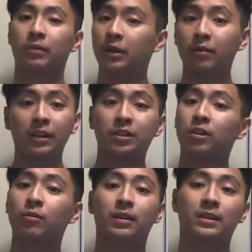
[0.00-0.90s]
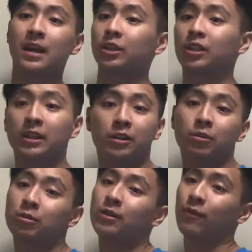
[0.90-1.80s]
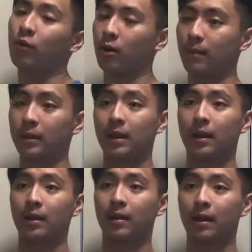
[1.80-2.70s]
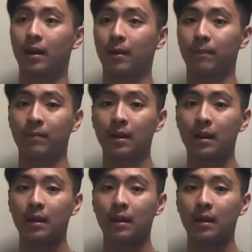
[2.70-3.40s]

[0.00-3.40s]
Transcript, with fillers: We don't need to know what it's actually used for, but then um,